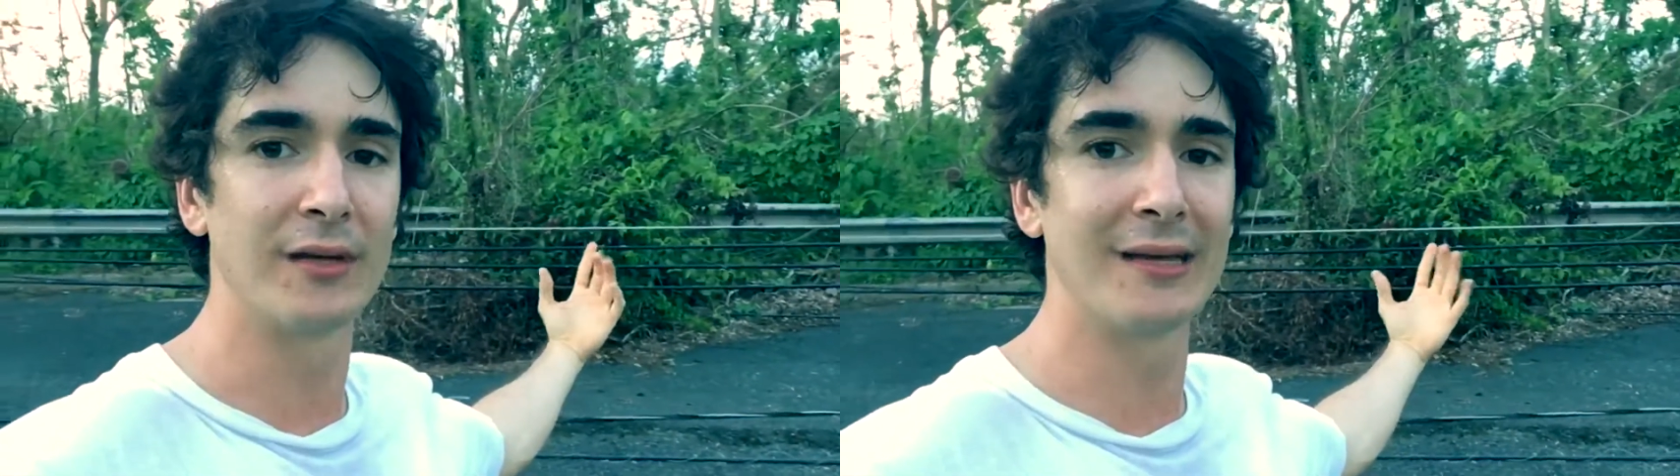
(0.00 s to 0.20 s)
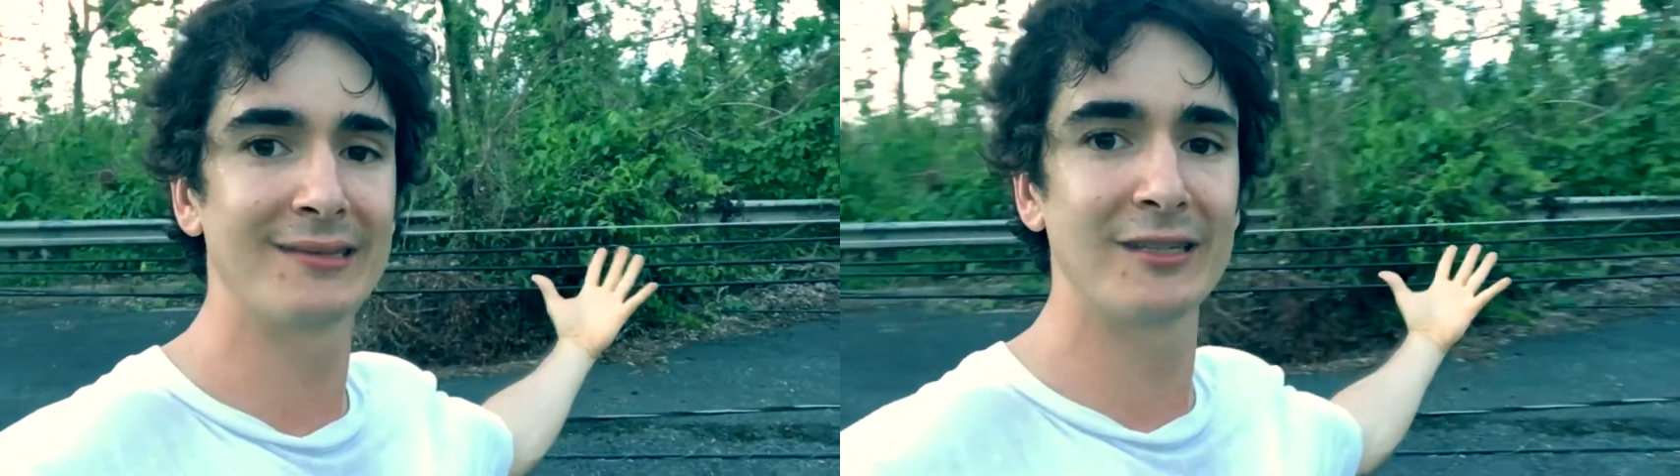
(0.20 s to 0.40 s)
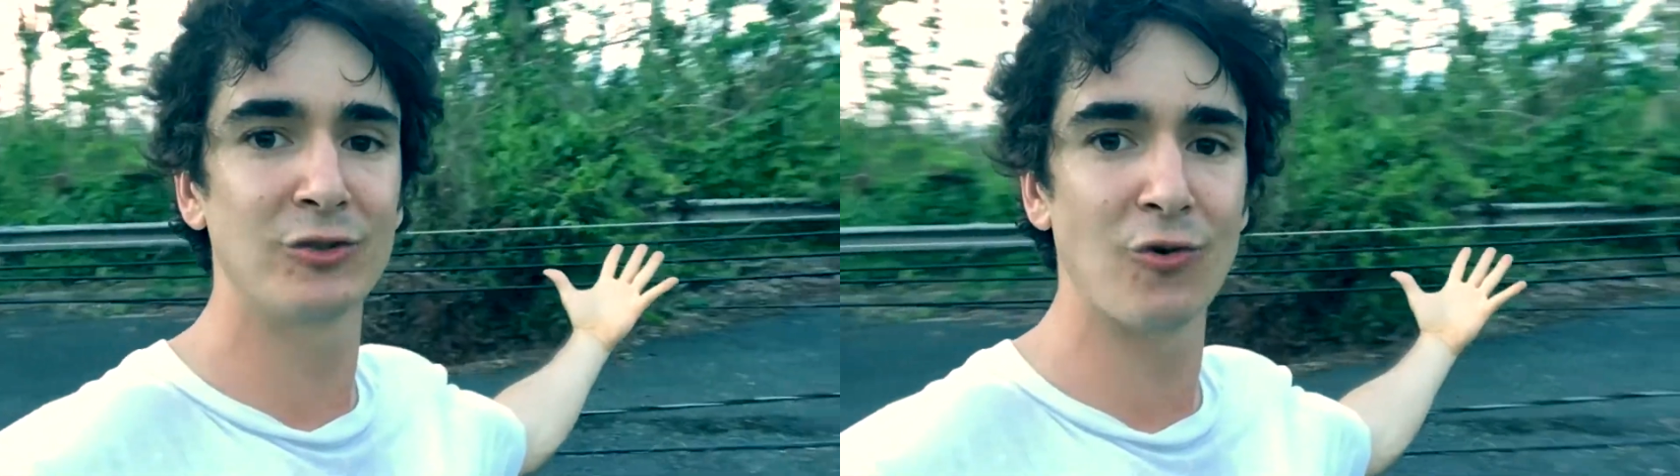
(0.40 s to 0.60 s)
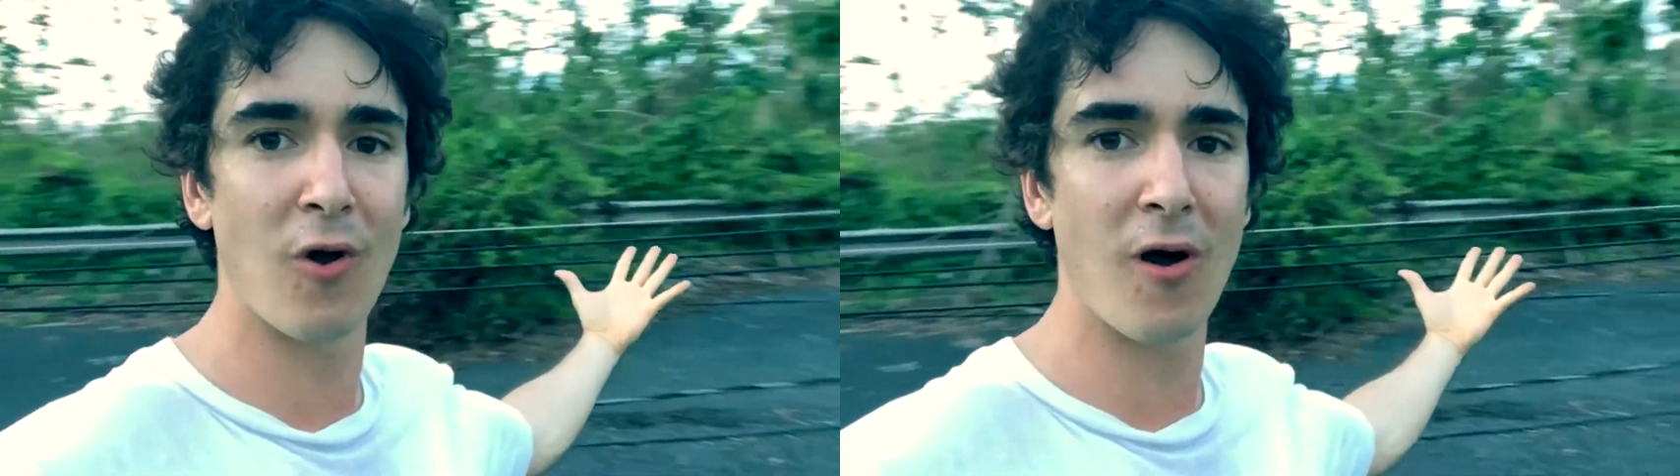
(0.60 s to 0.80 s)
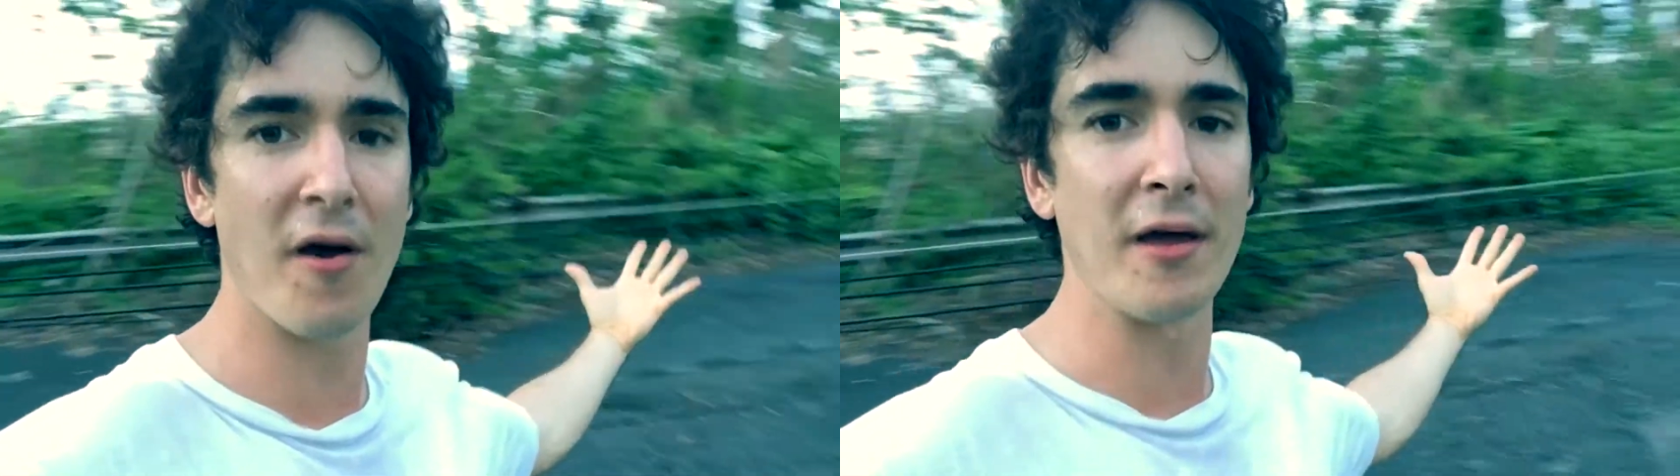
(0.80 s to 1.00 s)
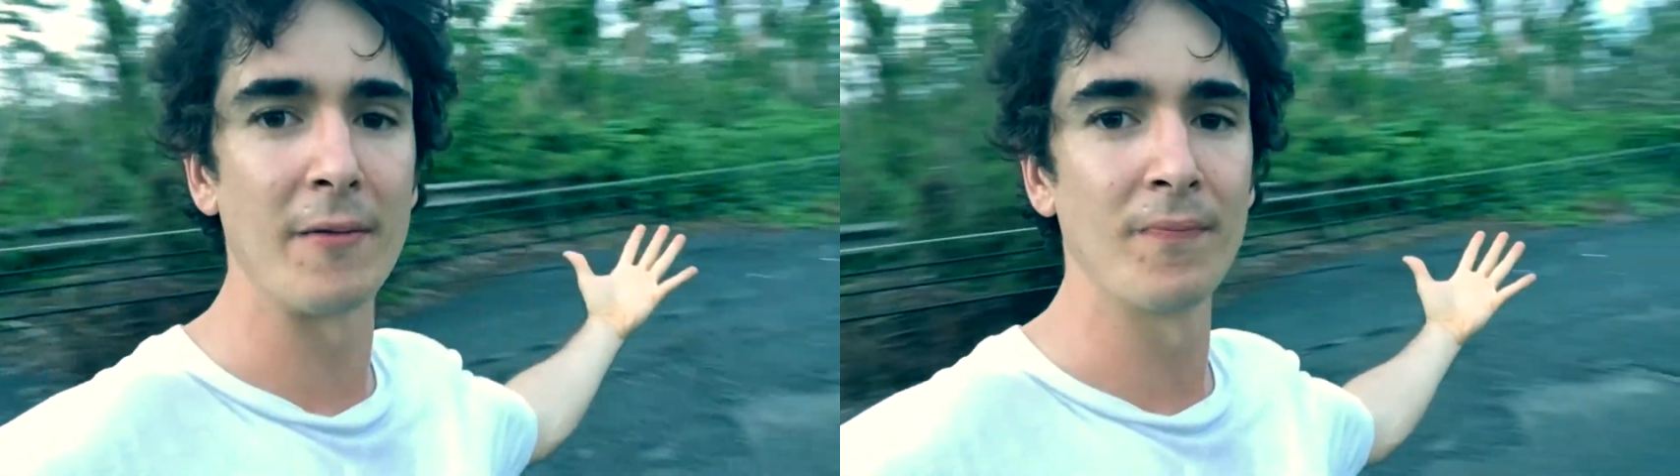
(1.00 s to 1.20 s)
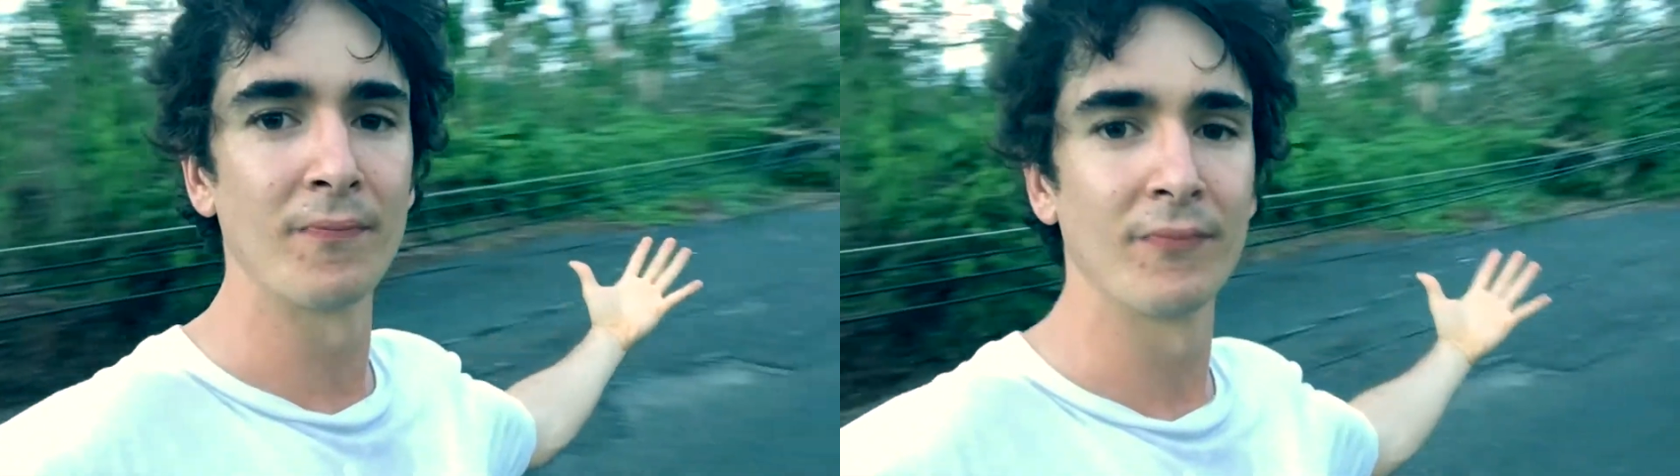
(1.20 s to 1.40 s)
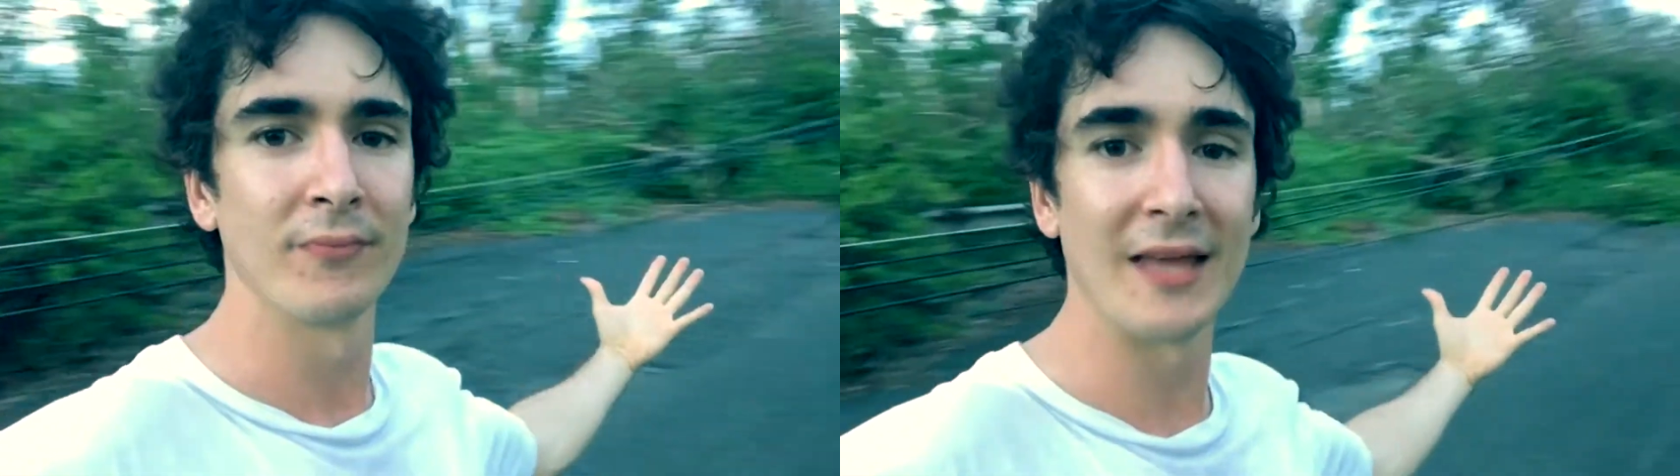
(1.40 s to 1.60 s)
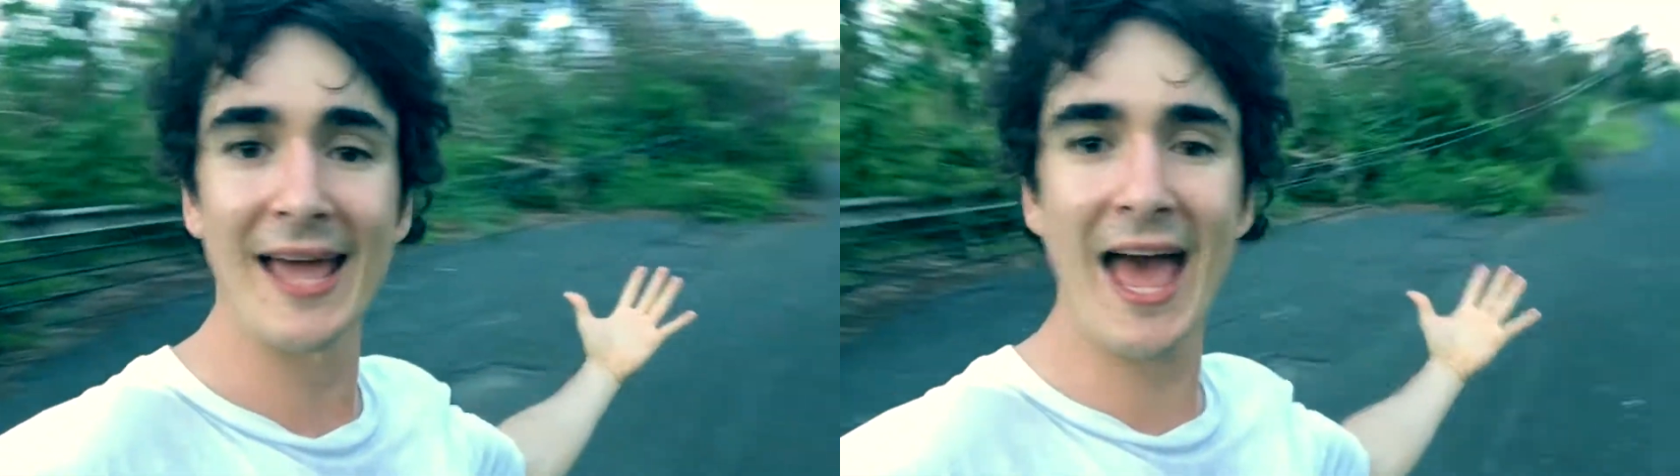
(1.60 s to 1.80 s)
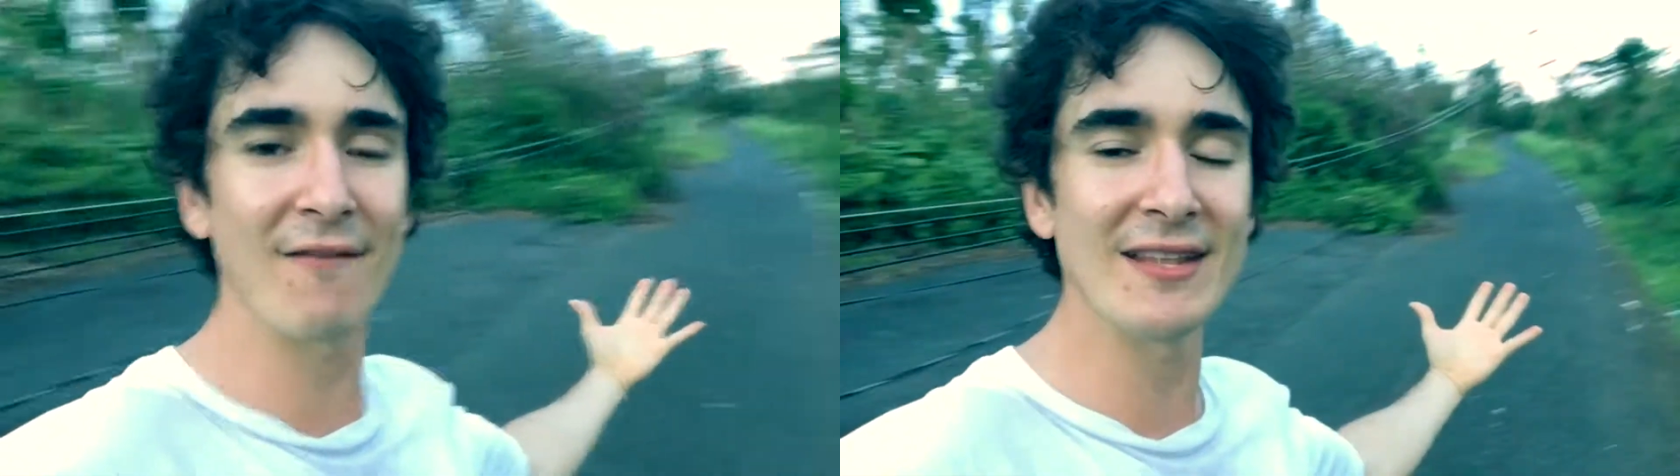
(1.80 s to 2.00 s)
It's destroyed. They
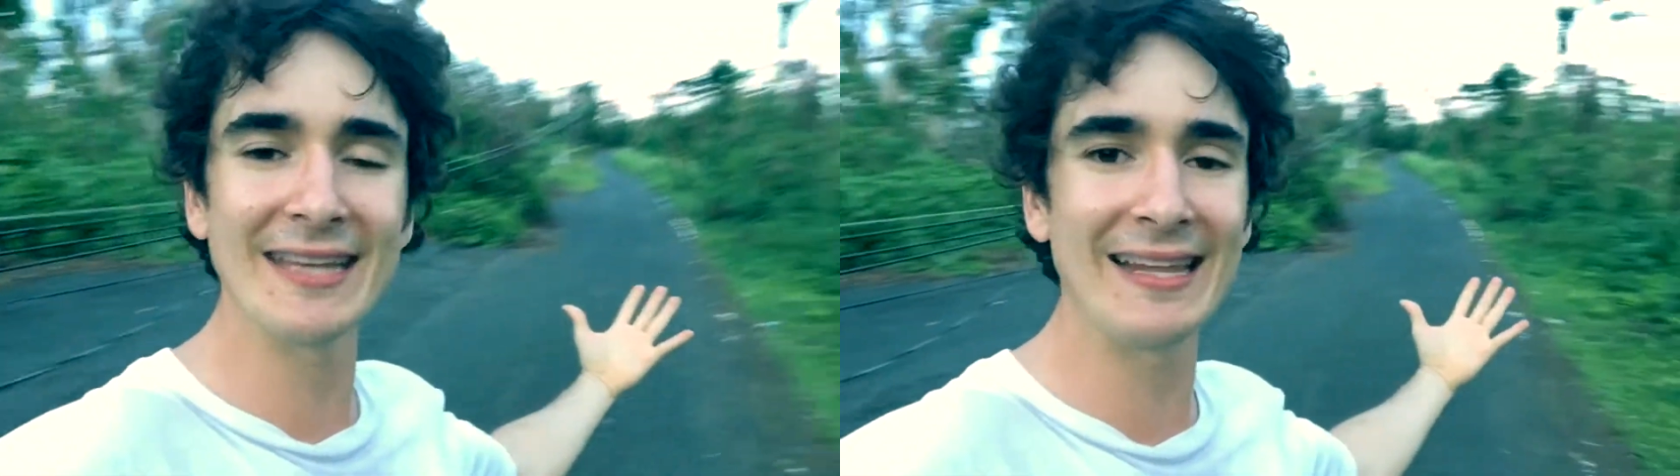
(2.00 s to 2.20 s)
haven't